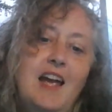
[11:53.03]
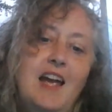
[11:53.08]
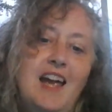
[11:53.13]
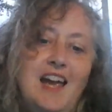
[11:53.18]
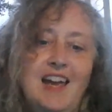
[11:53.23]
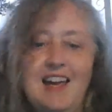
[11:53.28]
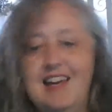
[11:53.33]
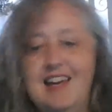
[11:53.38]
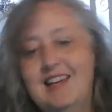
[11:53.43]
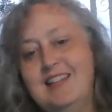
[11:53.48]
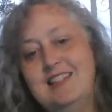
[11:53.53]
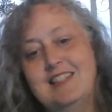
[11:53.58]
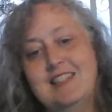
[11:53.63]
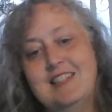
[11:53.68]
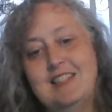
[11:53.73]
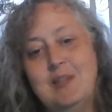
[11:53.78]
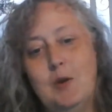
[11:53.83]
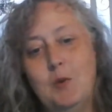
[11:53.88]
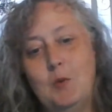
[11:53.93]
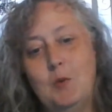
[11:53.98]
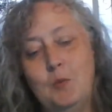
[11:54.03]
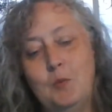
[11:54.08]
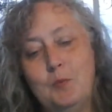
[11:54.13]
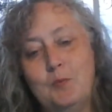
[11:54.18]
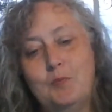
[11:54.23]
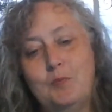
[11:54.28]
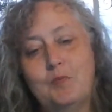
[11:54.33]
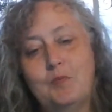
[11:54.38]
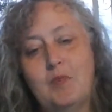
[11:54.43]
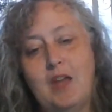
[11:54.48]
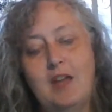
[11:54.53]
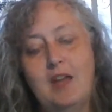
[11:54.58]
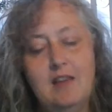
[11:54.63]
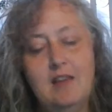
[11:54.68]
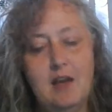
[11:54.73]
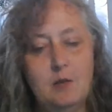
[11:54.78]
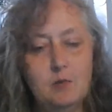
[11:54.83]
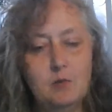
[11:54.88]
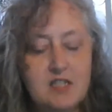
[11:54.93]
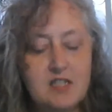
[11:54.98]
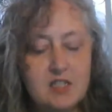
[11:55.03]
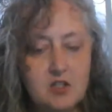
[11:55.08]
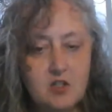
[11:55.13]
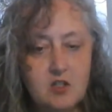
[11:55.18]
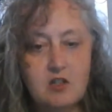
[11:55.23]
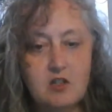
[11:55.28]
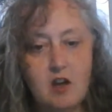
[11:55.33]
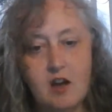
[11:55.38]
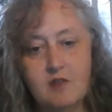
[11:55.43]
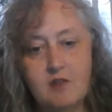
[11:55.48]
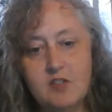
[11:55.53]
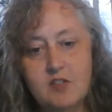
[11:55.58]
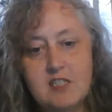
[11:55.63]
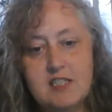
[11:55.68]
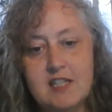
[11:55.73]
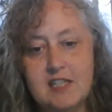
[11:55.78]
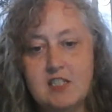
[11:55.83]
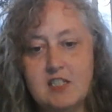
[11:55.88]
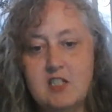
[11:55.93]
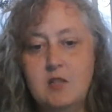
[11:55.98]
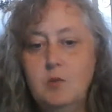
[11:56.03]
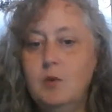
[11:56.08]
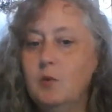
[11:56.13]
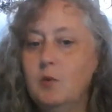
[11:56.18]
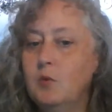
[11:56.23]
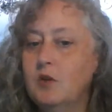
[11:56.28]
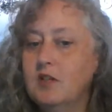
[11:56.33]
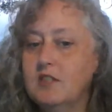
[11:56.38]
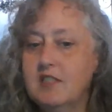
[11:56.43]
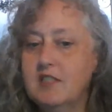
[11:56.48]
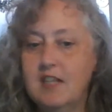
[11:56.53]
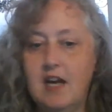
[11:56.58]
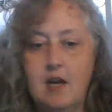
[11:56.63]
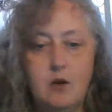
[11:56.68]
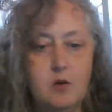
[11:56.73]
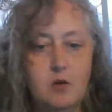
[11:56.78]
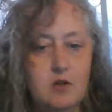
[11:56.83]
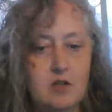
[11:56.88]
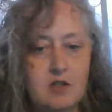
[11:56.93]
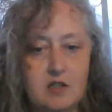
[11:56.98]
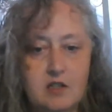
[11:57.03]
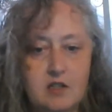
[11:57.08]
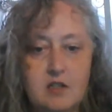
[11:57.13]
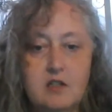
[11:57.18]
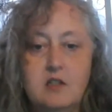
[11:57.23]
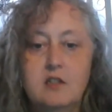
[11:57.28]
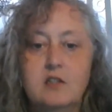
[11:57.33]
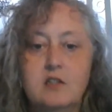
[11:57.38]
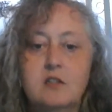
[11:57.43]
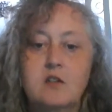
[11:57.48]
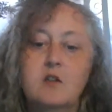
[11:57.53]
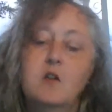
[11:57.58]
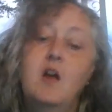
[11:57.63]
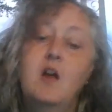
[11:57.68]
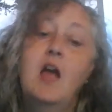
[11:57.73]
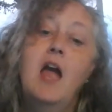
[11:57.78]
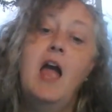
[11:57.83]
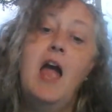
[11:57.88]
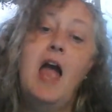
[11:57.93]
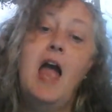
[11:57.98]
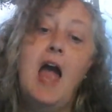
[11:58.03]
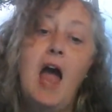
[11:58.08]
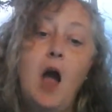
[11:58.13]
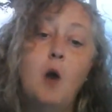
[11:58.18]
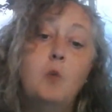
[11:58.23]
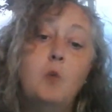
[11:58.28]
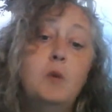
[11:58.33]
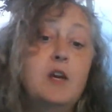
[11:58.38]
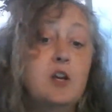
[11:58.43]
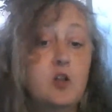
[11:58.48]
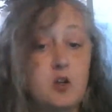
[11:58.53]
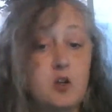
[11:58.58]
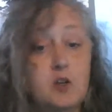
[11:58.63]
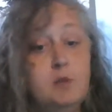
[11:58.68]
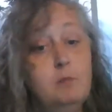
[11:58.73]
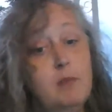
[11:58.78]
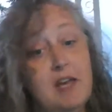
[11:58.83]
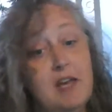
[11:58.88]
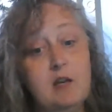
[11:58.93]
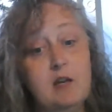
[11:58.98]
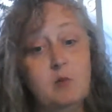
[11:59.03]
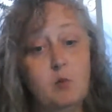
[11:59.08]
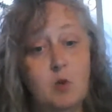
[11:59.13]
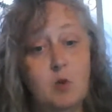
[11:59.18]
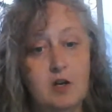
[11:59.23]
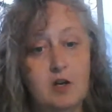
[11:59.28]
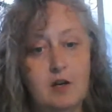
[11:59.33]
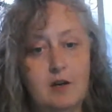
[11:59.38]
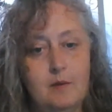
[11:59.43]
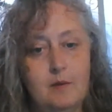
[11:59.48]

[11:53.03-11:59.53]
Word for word: And so that was a good conversation. We worked out how we could make it work.